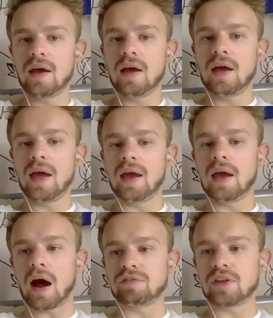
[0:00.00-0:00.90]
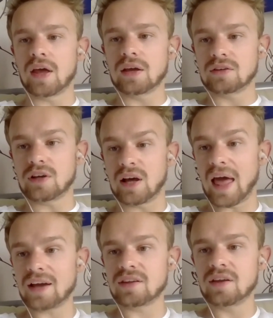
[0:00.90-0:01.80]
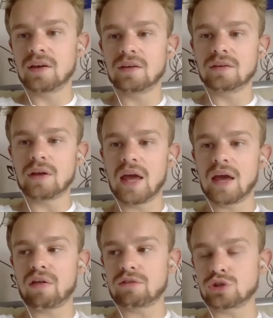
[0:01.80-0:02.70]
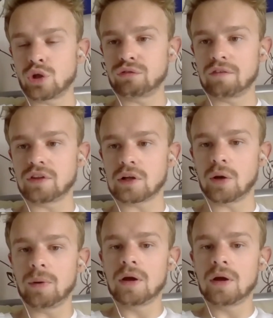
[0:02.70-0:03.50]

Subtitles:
have to collect stuff off the club.